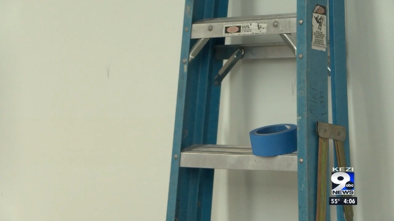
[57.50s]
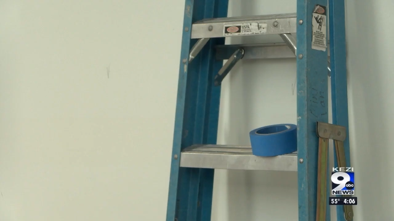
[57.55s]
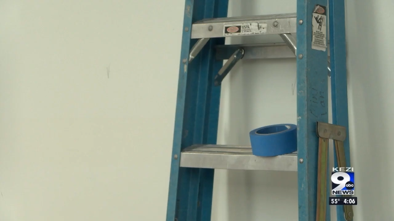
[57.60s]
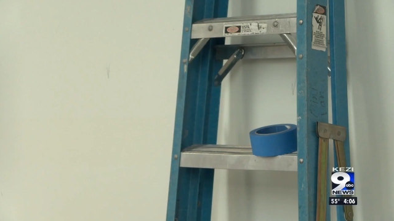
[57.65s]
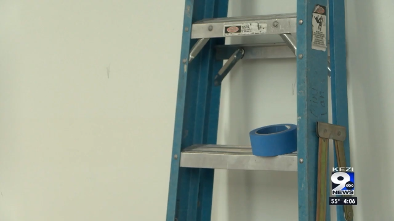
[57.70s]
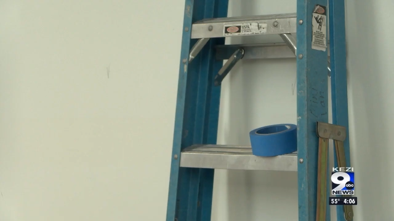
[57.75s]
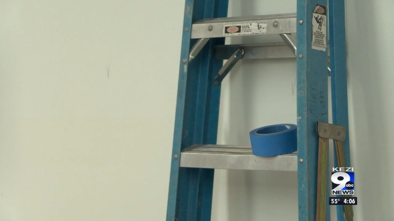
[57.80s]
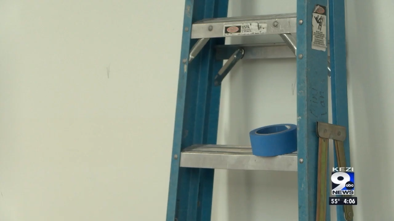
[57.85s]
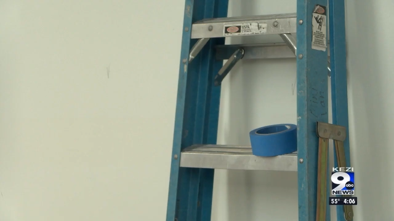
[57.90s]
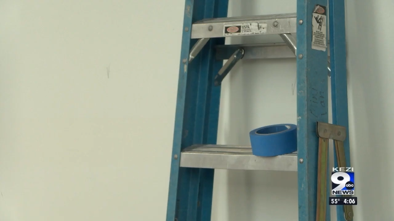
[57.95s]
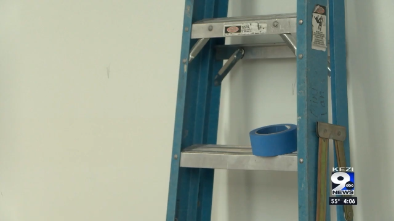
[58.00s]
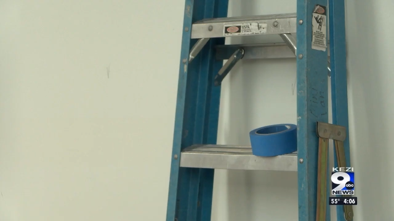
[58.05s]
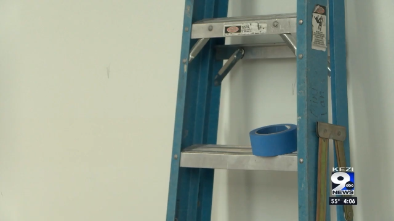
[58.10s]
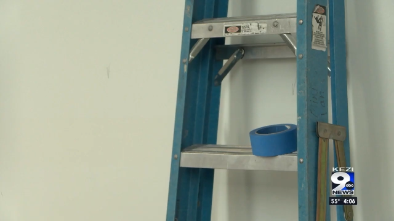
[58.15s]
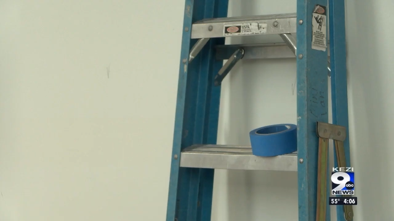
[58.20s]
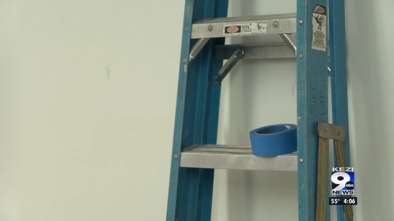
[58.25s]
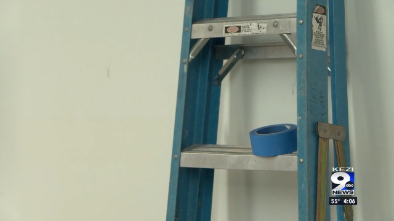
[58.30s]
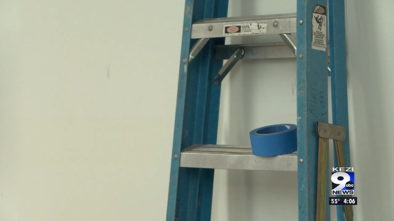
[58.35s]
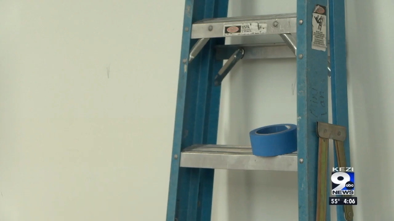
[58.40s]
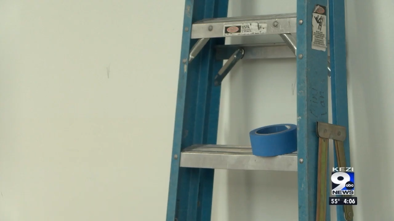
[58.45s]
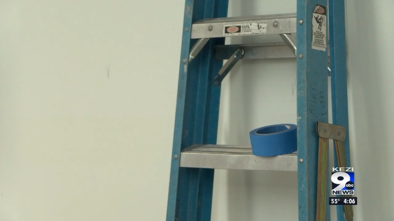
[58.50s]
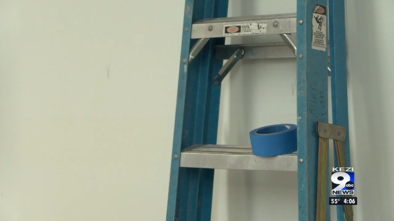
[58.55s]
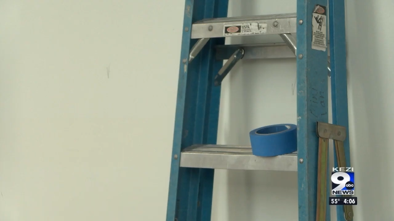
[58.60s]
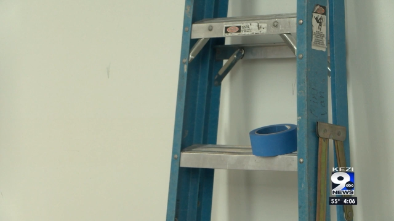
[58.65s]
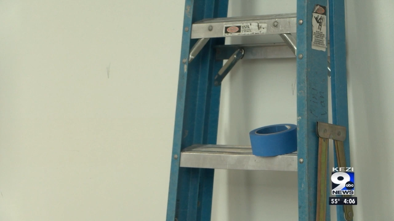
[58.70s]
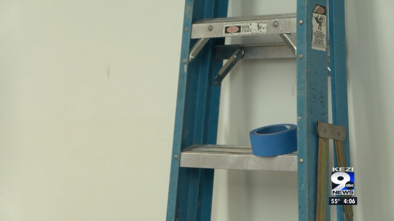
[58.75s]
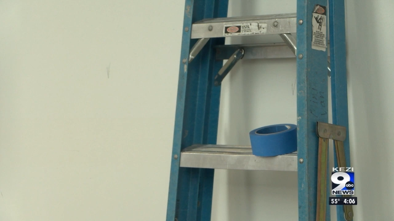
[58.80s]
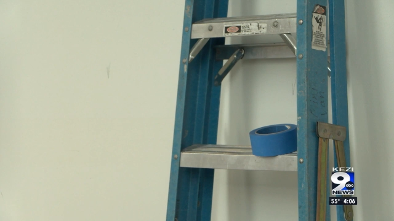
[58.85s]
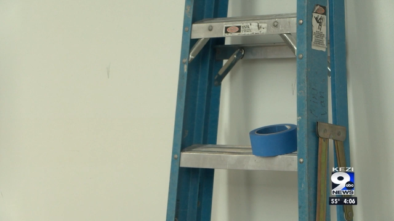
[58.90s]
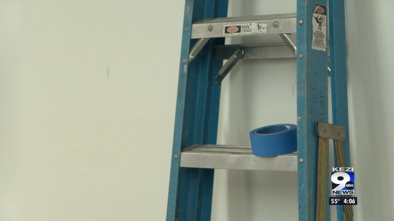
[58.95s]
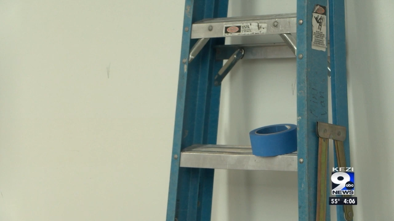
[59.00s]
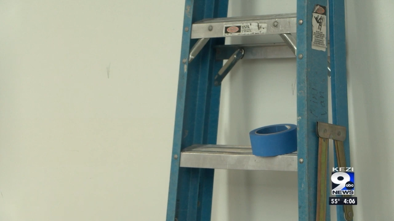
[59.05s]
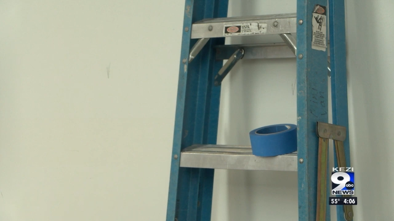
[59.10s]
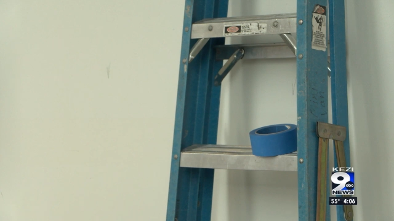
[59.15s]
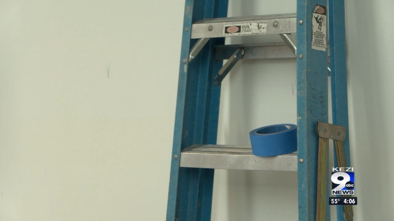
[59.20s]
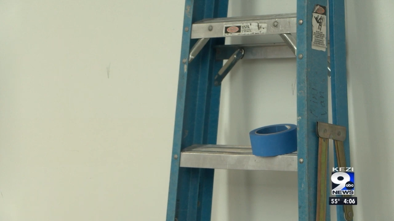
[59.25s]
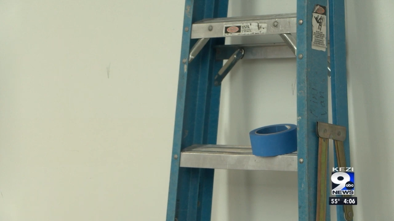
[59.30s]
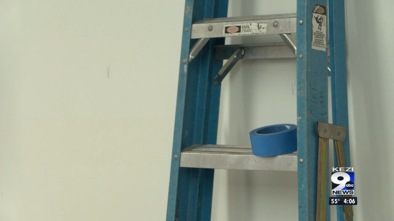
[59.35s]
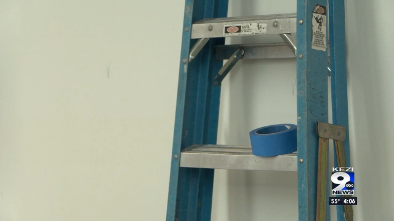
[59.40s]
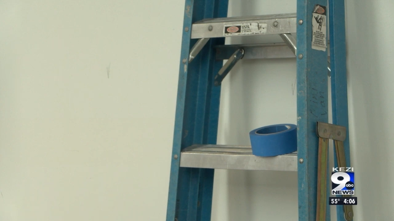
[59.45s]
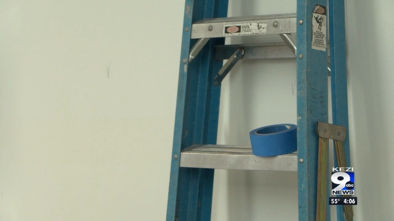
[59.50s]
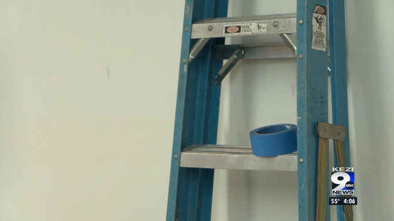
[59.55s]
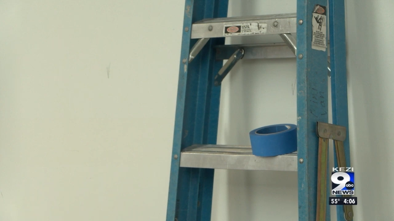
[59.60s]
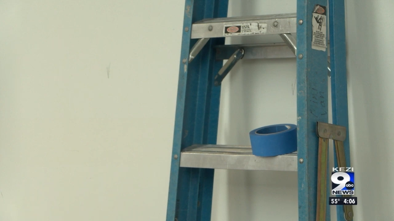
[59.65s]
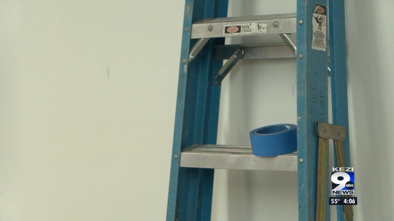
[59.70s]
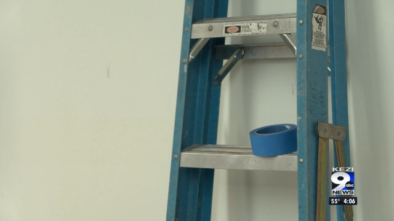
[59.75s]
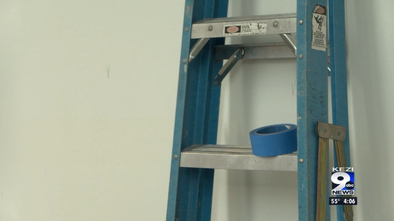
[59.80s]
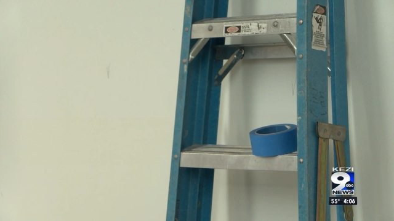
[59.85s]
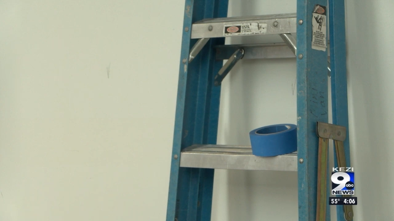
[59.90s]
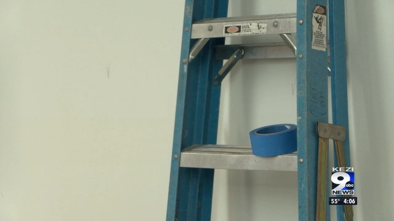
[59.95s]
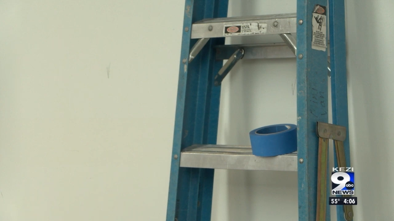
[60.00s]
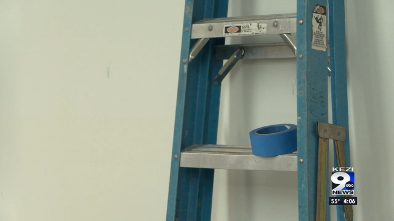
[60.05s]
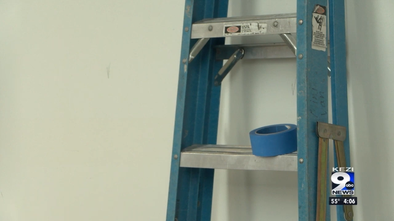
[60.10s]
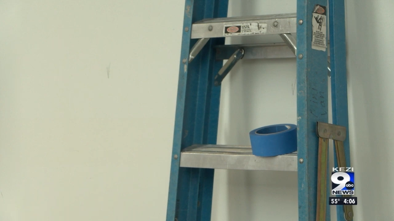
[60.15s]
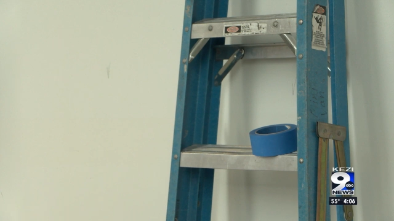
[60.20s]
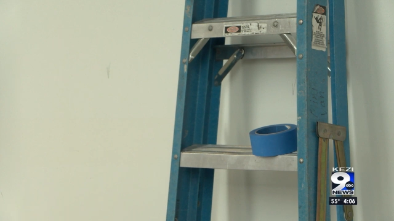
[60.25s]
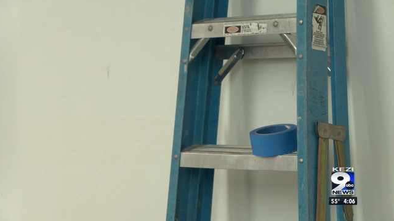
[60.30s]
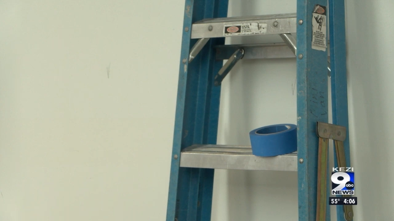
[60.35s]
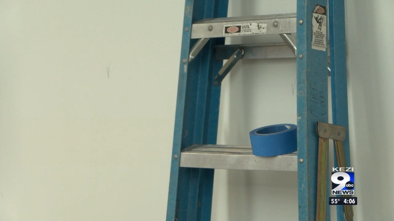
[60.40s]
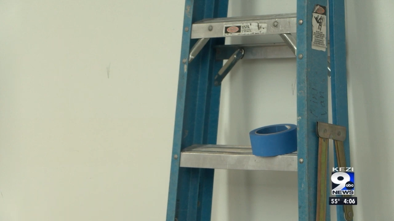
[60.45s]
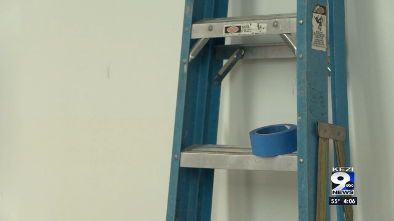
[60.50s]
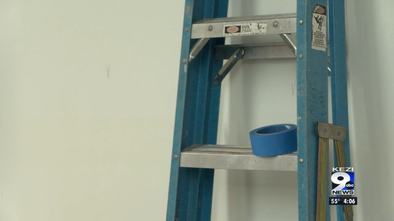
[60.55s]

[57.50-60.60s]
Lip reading: Nobody's mouth can be seen.